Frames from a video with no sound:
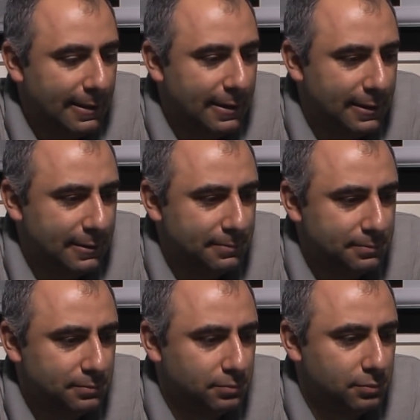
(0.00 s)
Uh,
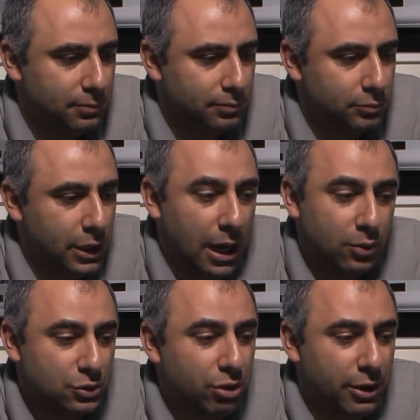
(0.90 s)
yeah, I
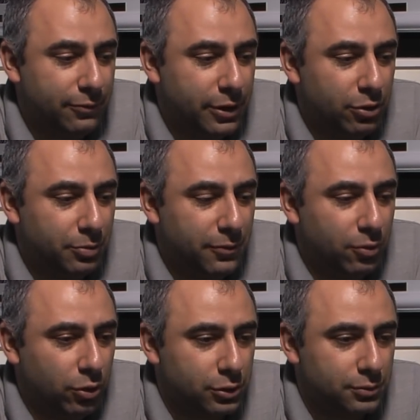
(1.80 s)
was really afraid of
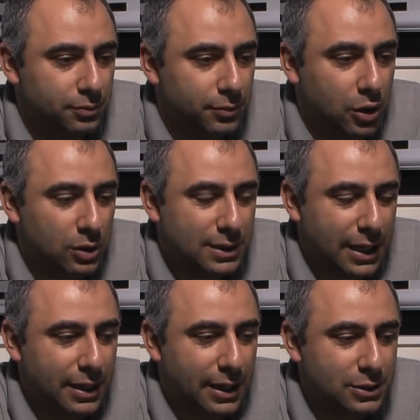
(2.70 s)
b4 because
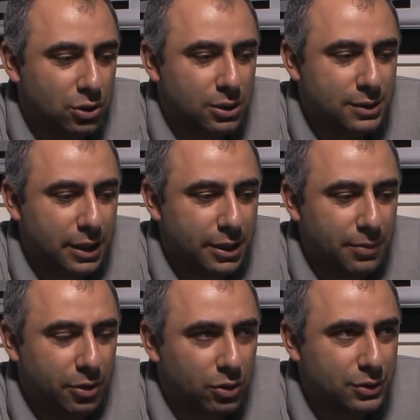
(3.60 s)
I, I saw this
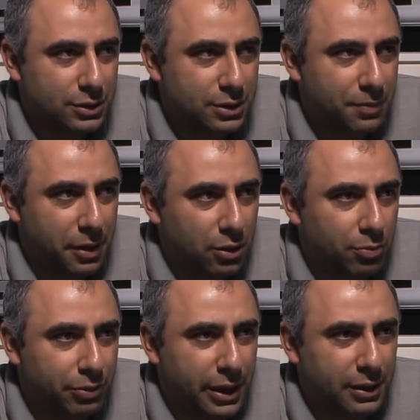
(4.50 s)
idea because it's typical.
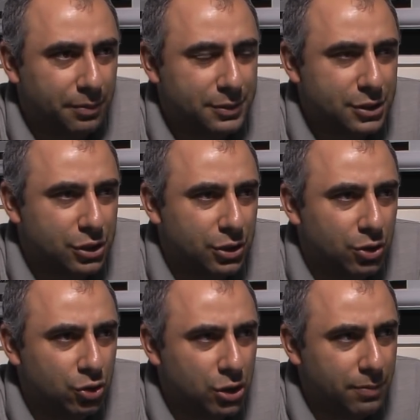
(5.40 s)
You break the position.
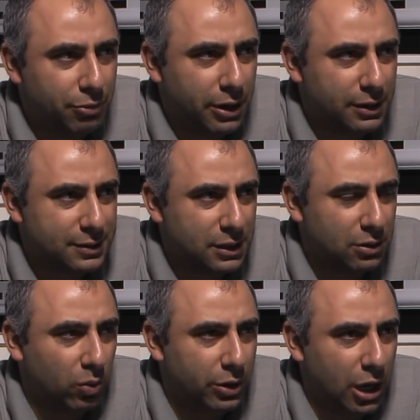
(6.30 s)
You usually break the
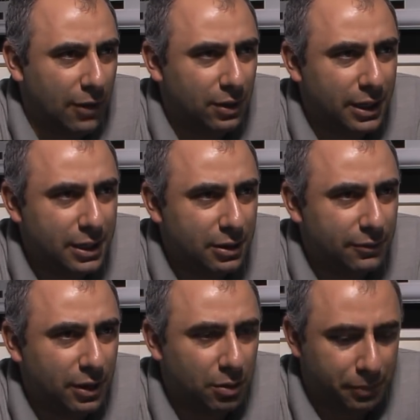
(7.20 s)
center when you have a lead in
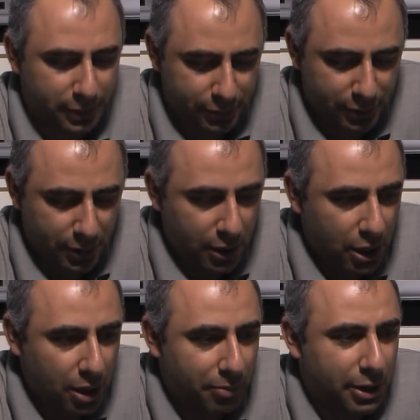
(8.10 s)
development.
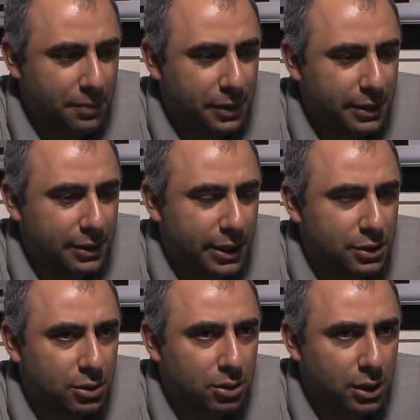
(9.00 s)
But he played nine.
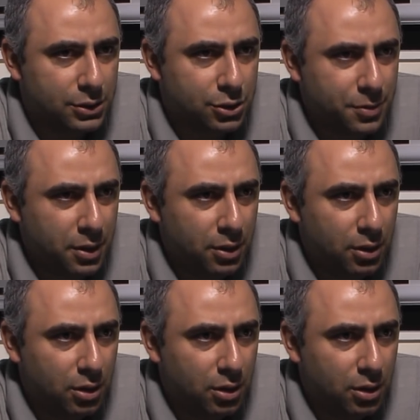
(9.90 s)
Excuse me.